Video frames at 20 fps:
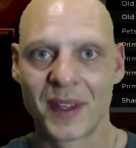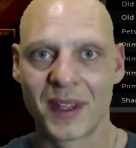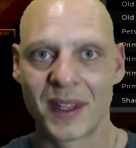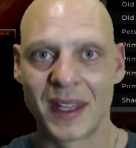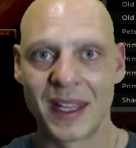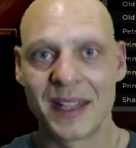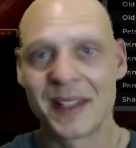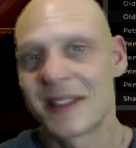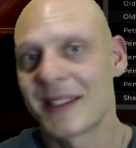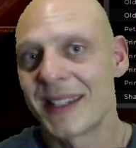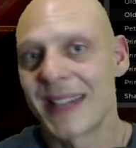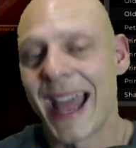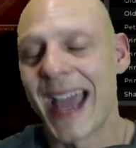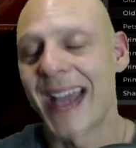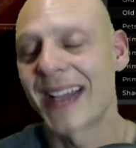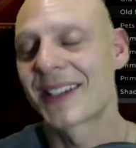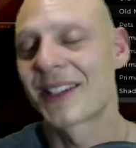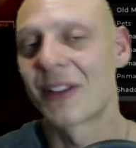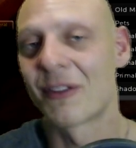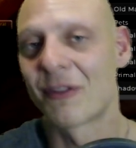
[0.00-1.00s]
in
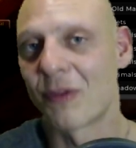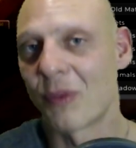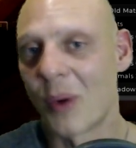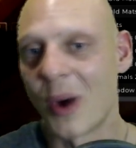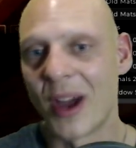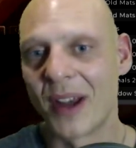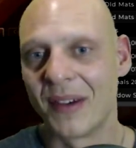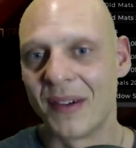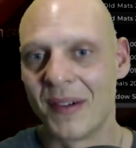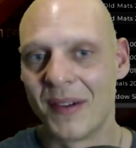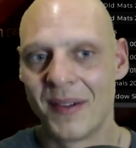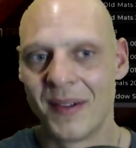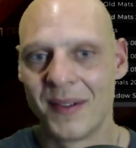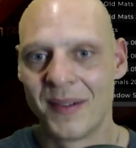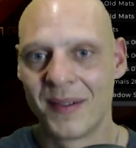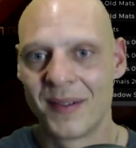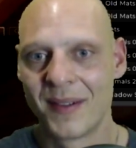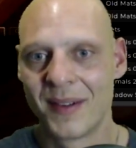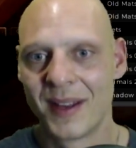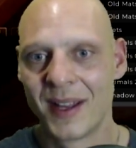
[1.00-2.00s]
stacks of 1.
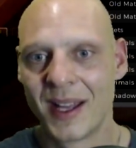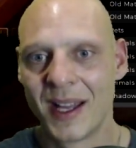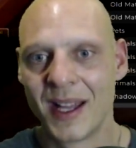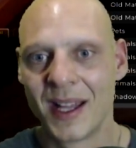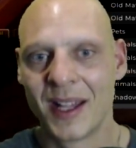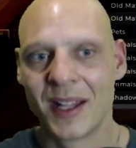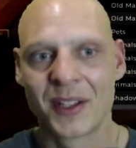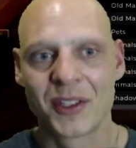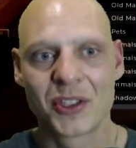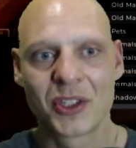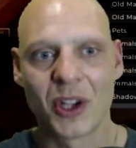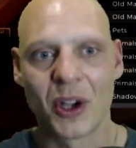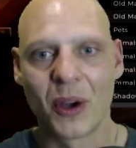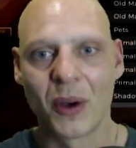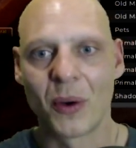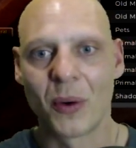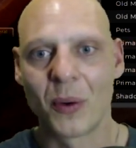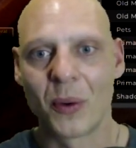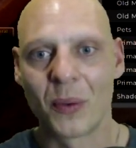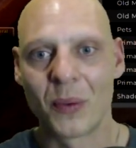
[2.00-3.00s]

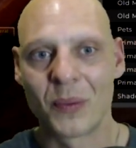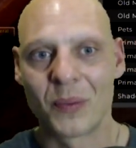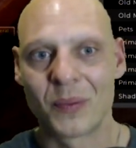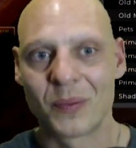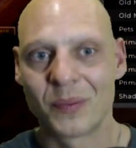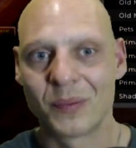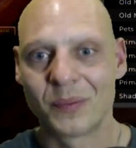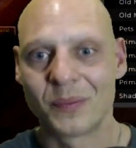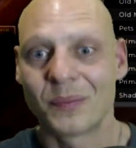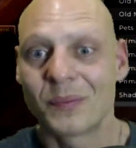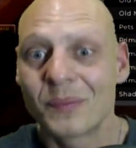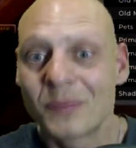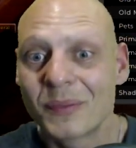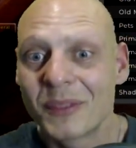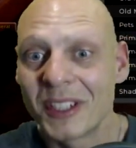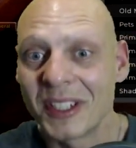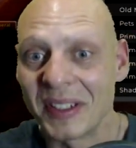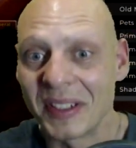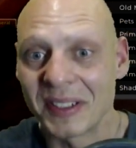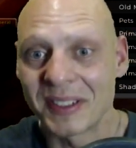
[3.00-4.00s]
So
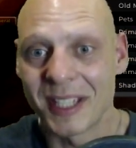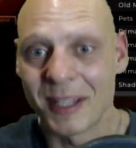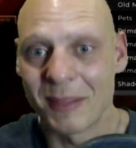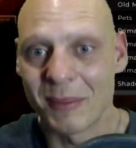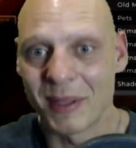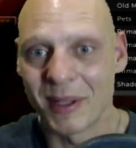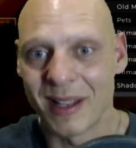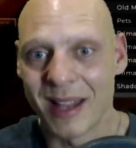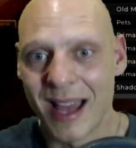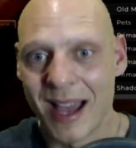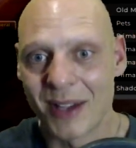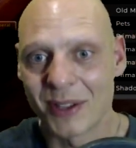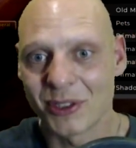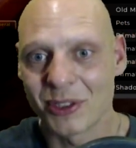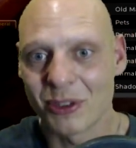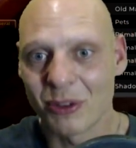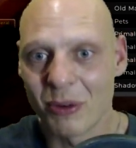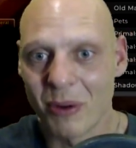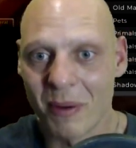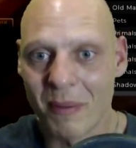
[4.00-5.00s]
TSM allows
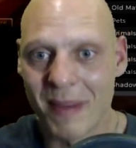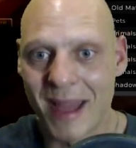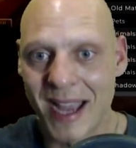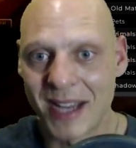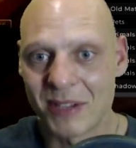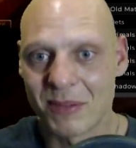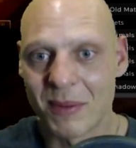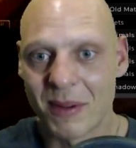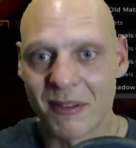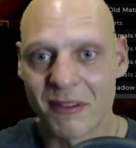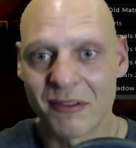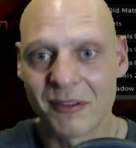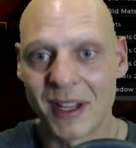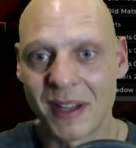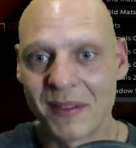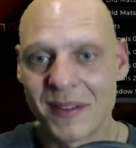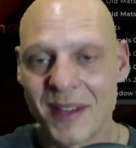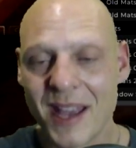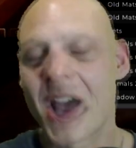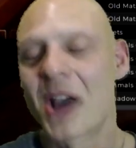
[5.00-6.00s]
to a maximum of
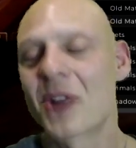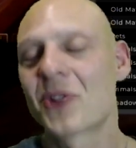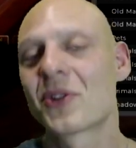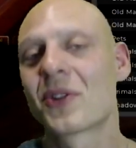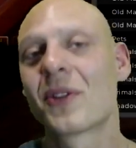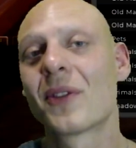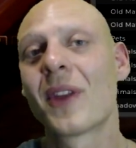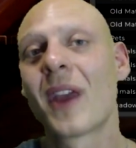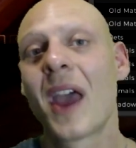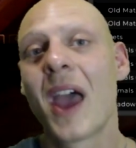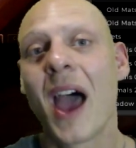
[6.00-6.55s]
10,000.